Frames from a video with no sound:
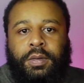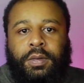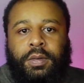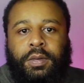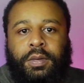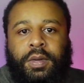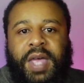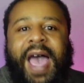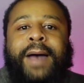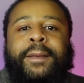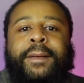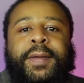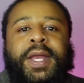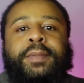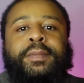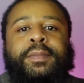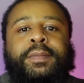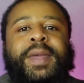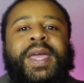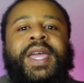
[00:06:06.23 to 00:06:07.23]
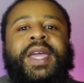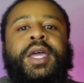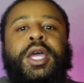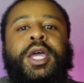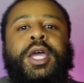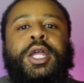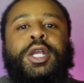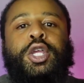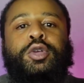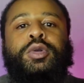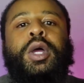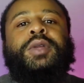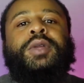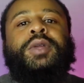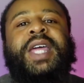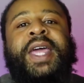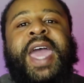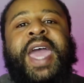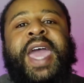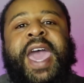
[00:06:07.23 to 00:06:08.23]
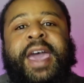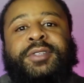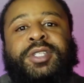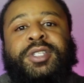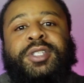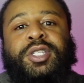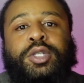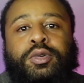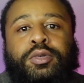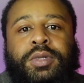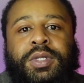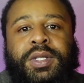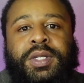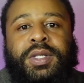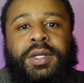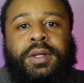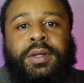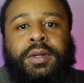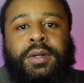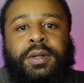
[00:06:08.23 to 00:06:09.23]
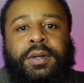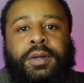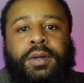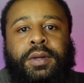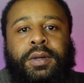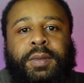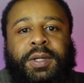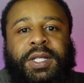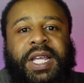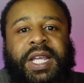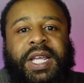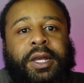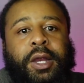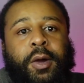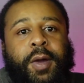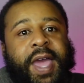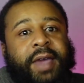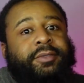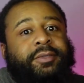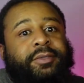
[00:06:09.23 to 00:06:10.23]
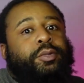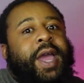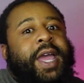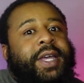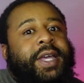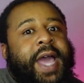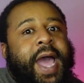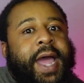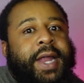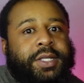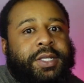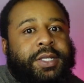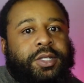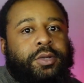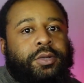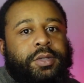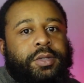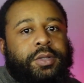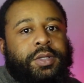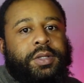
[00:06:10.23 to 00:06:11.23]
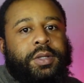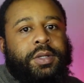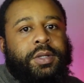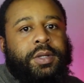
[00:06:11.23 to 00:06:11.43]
How many men do you know that have suits, but they don't have the right kind of suits?